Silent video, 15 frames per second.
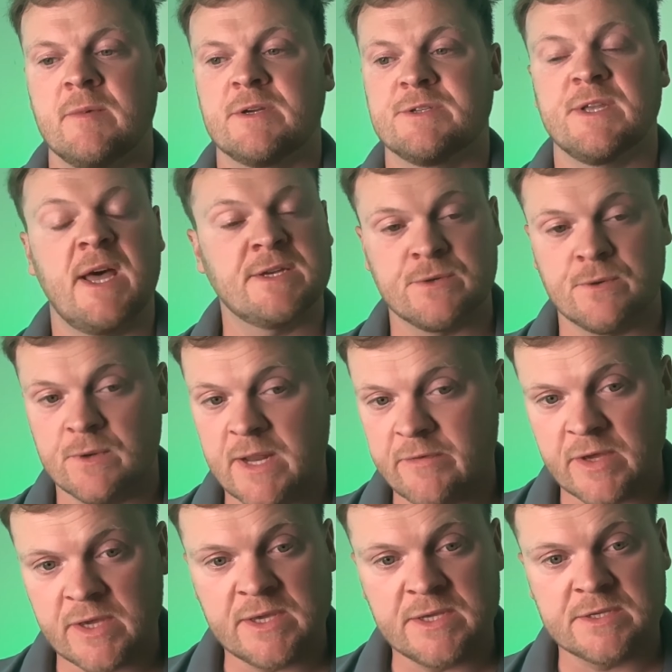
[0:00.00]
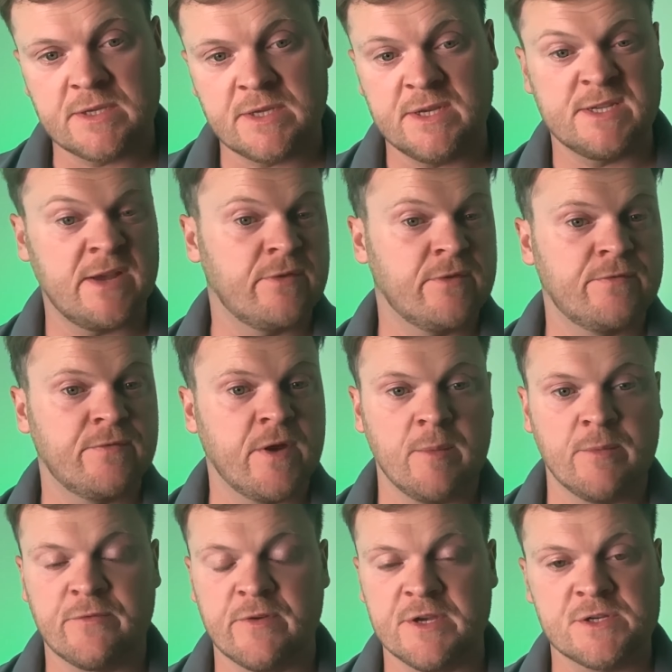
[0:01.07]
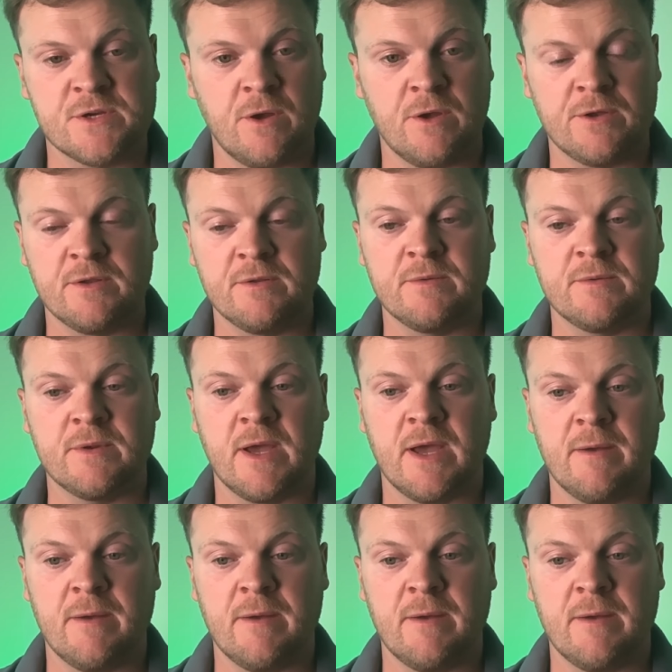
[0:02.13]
because that's all ever he's ever farmed fish on,